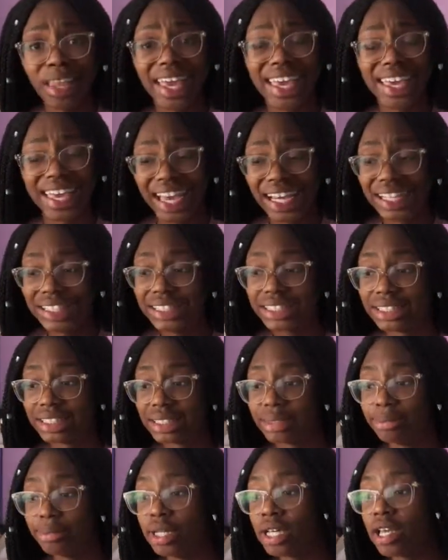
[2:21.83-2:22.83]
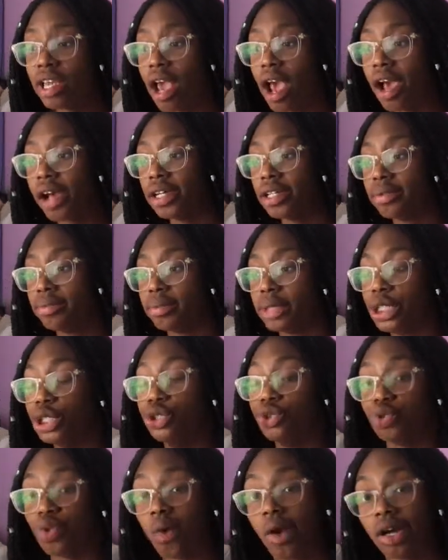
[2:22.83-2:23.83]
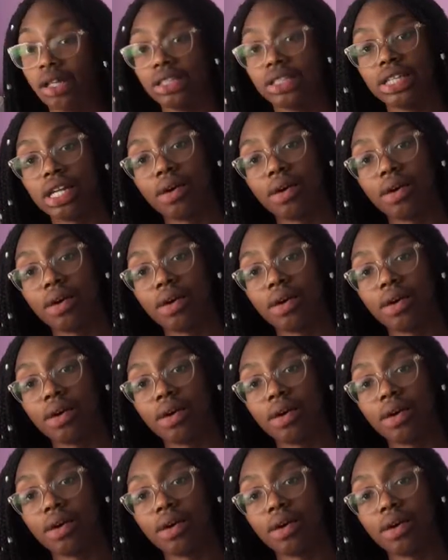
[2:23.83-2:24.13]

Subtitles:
get some my drawers that